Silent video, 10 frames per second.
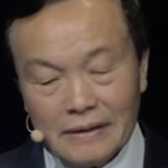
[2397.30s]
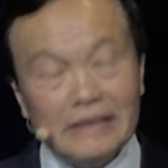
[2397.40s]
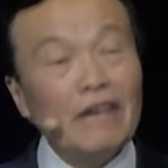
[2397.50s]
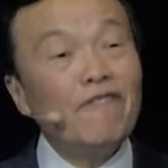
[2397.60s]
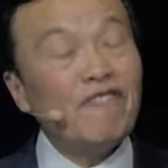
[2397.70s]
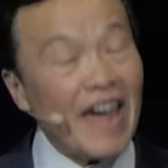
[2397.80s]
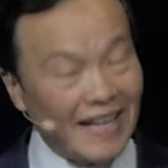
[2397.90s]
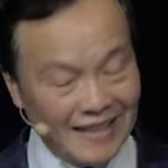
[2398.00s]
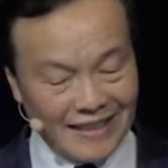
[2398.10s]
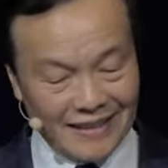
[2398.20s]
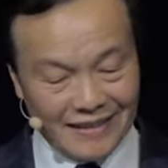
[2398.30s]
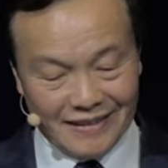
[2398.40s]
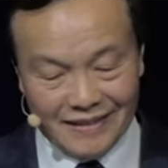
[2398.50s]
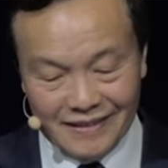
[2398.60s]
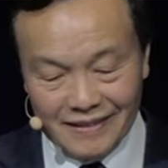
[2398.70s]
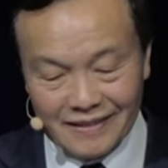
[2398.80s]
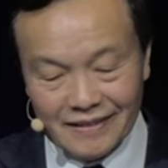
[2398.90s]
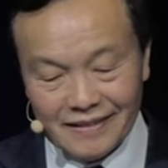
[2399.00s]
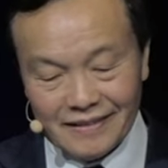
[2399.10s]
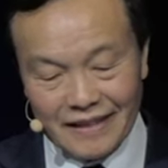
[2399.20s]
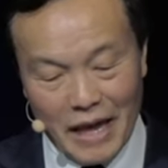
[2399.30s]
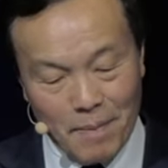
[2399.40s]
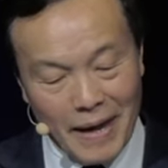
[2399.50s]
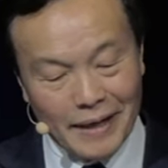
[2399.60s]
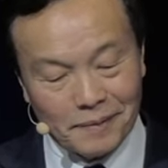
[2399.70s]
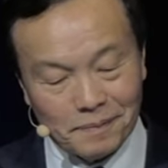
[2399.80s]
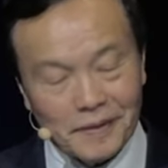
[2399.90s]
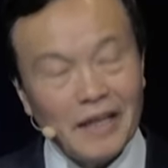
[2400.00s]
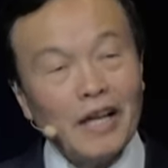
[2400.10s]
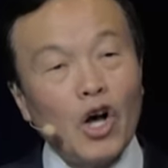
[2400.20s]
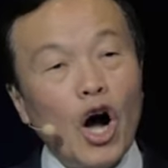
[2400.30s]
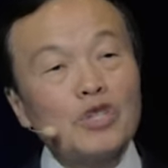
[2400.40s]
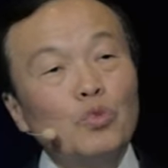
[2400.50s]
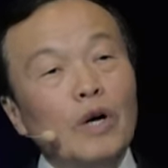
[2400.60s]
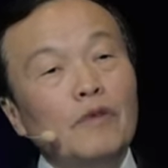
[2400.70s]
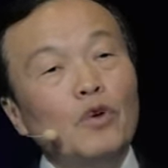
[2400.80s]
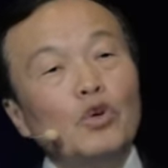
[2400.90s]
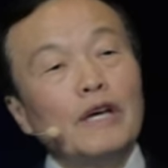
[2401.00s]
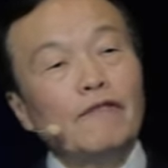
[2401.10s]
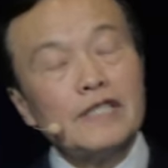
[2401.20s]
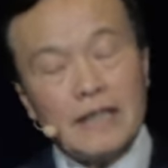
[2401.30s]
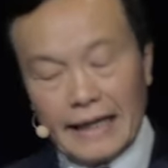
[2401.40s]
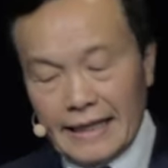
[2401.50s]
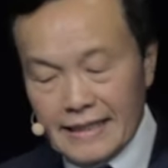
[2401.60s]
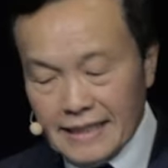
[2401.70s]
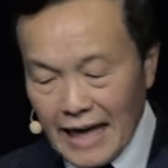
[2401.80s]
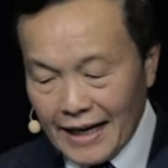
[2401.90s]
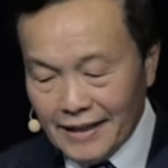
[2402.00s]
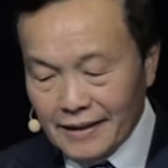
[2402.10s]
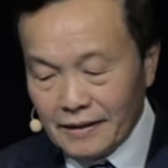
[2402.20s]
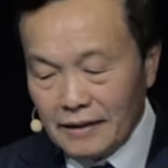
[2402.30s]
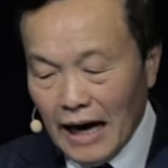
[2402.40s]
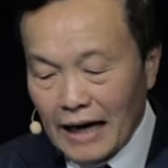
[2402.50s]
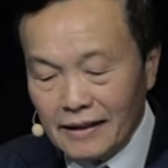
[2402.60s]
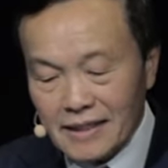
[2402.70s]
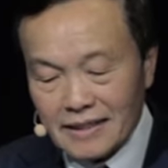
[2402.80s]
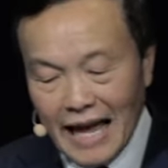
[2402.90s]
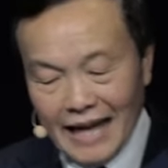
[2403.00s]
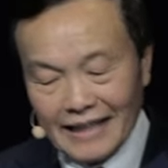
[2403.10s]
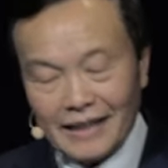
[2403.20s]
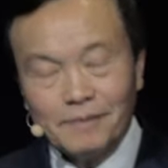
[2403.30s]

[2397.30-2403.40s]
Defend. Amen. God's word will give us the insight, the understanding.